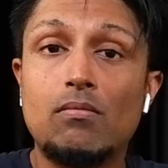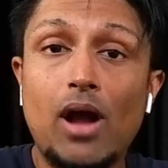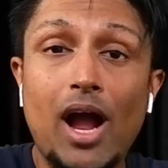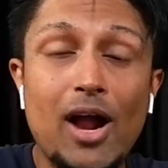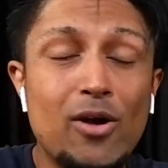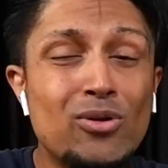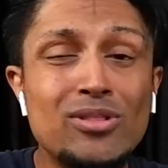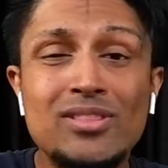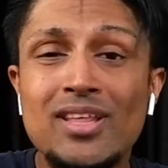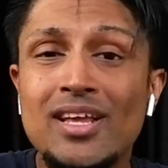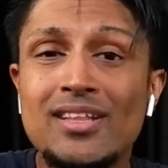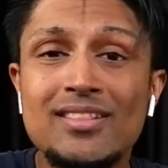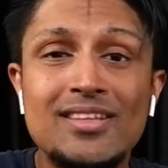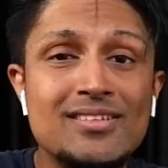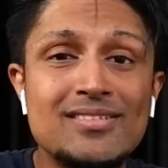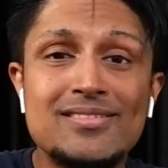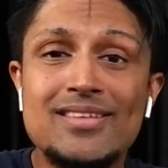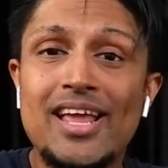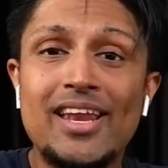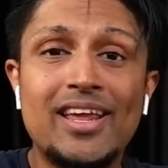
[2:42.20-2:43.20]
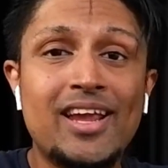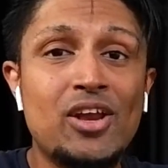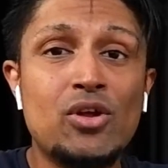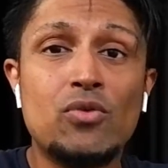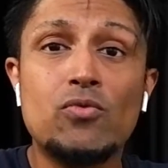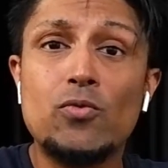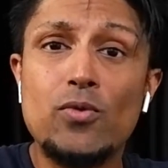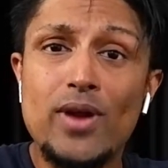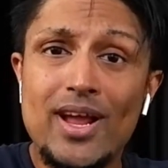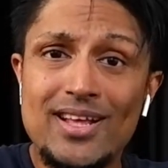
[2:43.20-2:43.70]
I don't think this is any kind
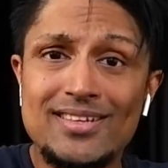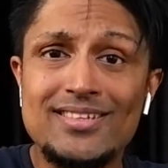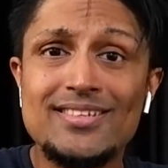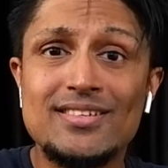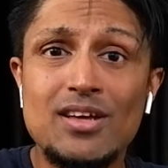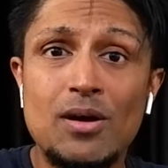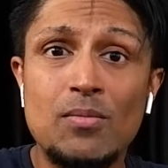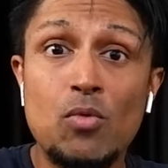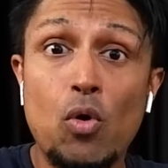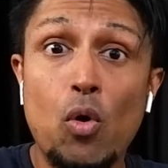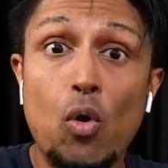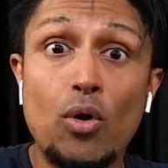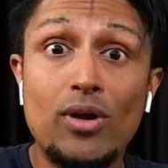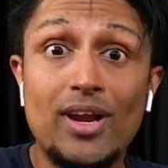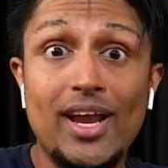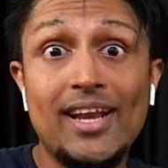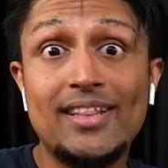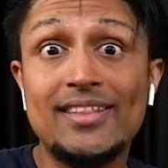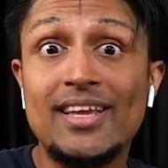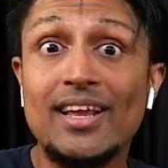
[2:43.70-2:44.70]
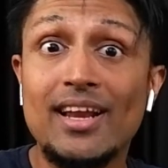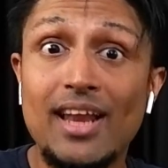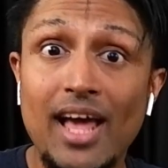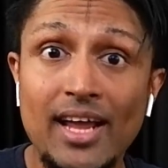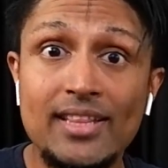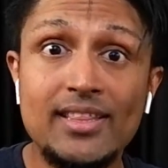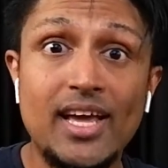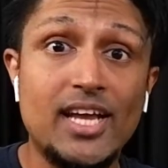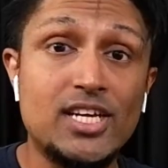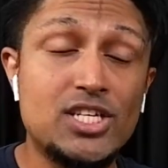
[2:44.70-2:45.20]
of racism or anything
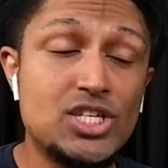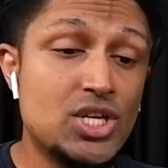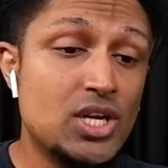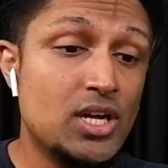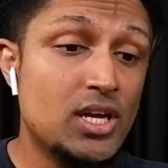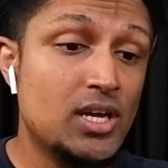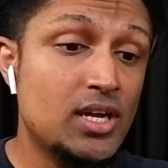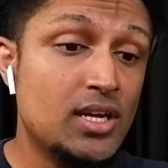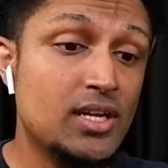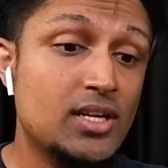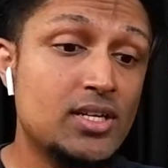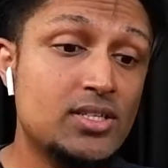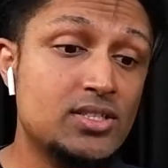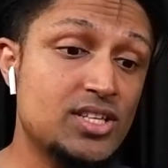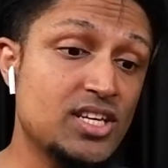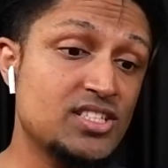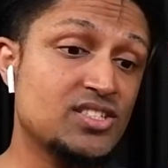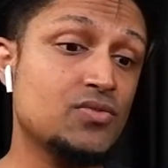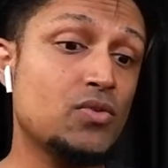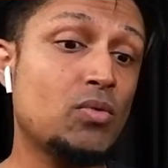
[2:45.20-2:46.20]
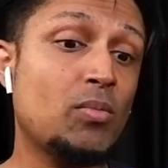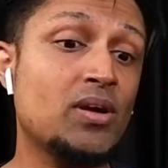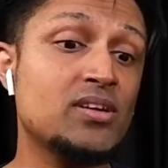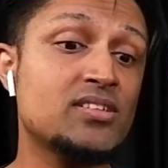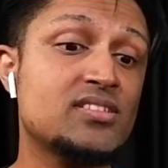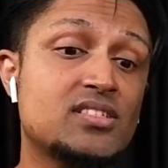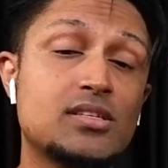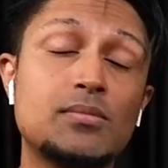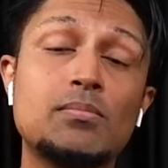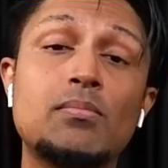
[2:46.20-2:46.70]
like that. This
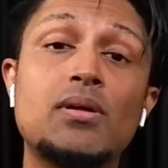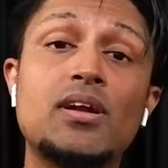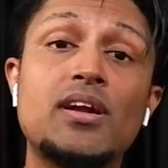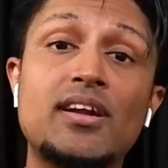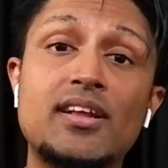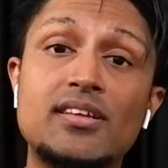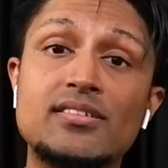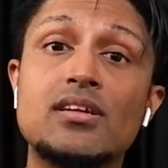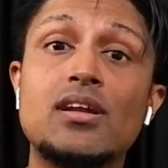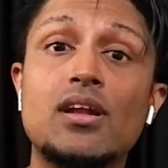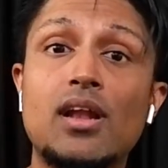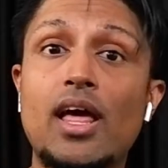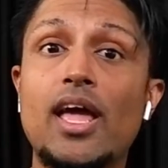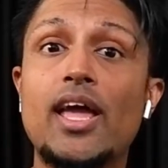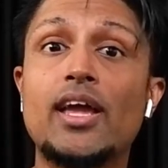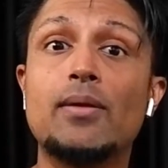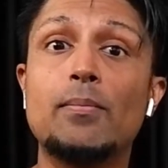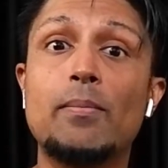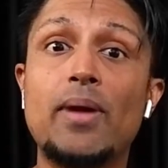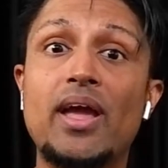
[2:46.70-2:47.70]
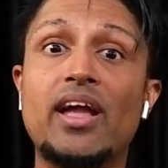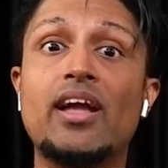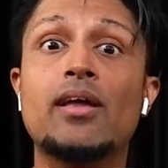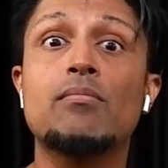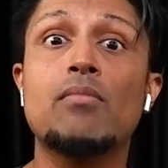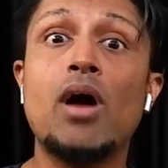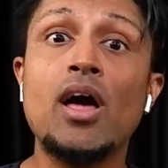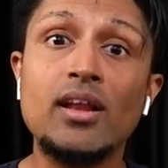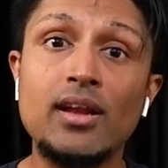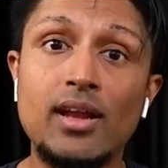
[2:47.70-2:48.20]
woman simply doesn't like
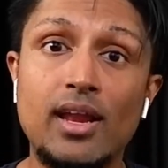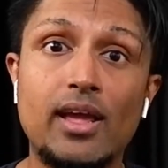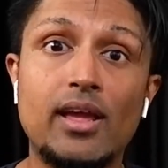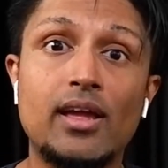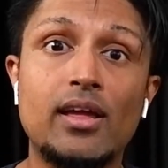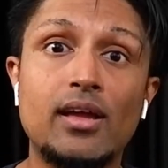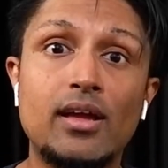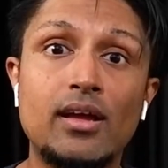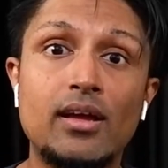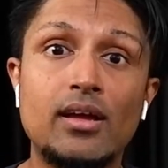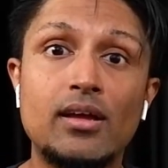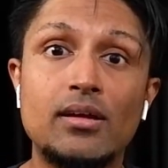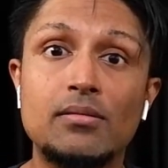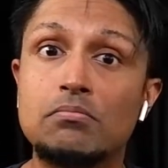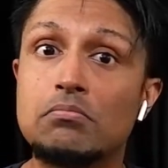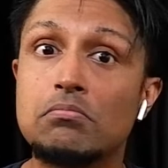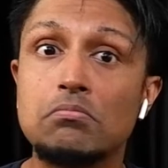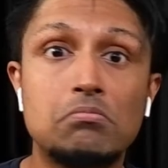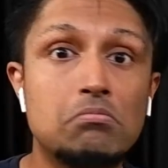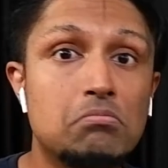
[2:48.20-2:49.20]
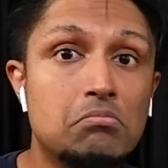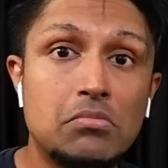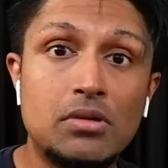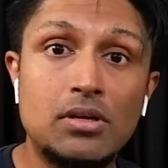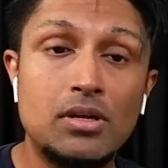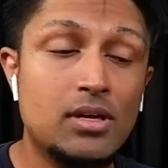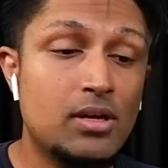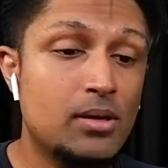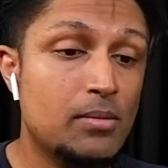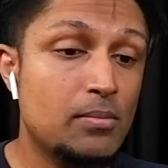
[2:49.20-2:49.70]
Meghan Markle
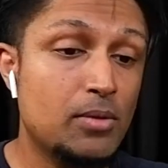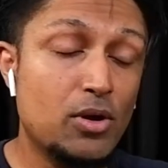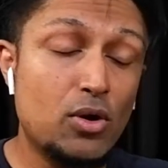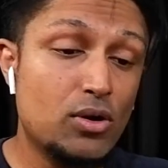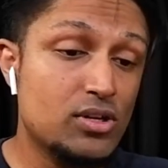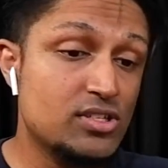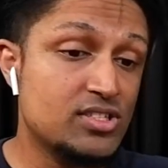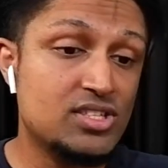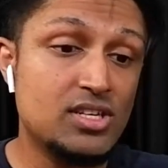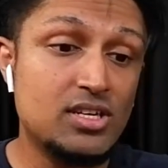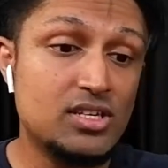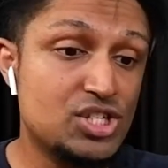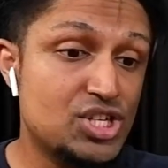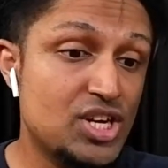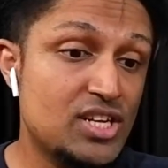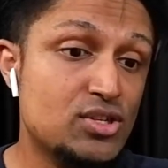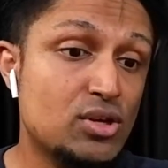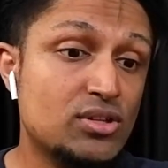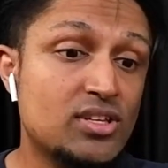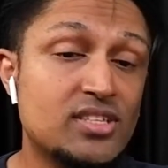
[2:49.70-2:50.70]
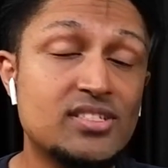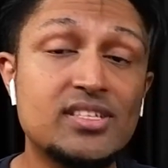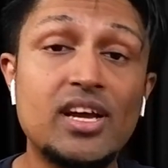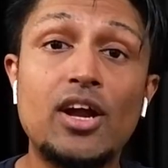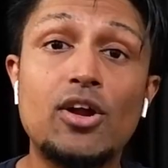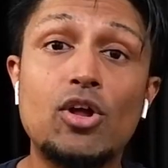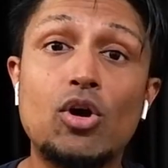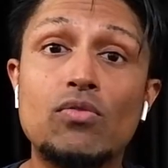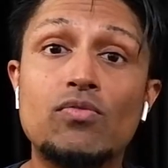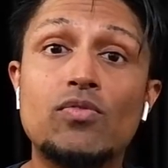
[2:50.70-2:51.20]
because she's on the
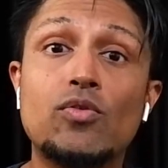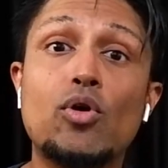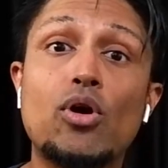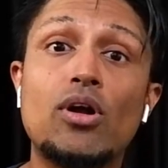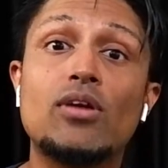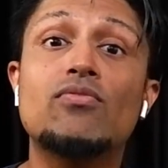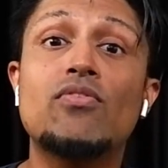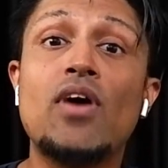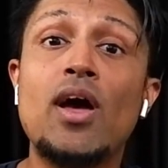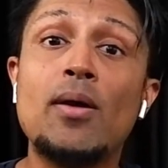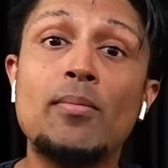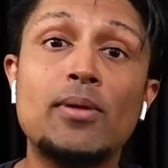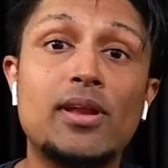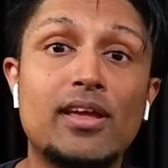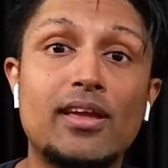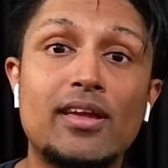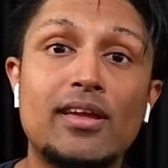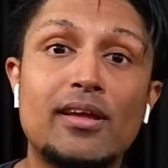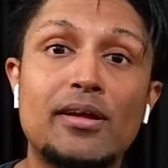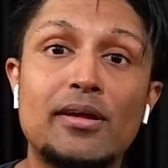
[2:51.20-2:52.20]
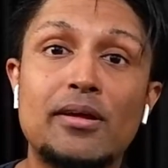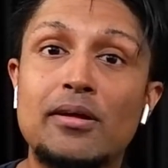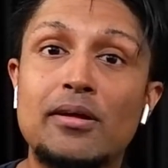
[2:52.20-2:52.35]
side of royal family.